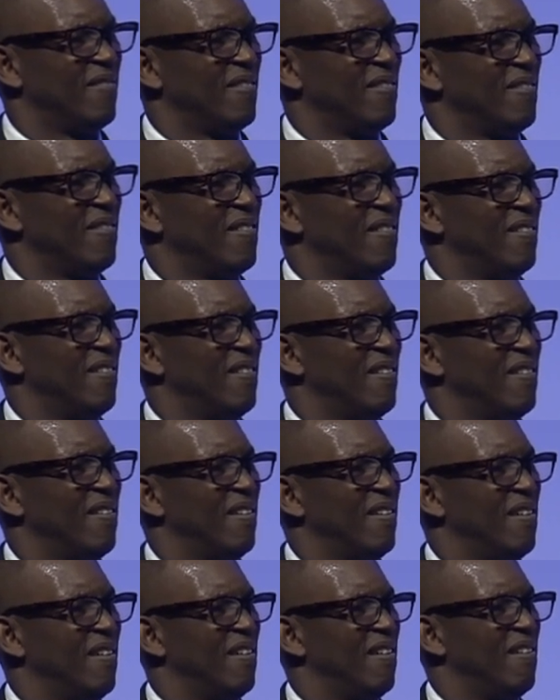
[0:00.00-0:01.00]

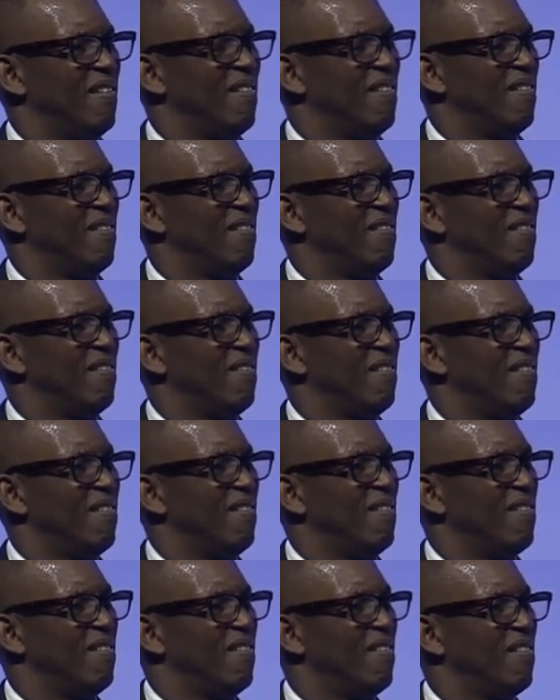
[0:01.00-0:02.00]

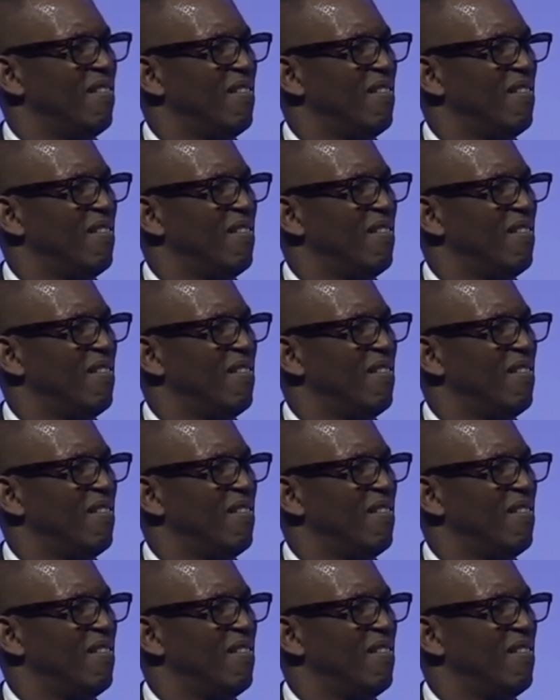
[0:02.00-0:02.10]
Nothing is said.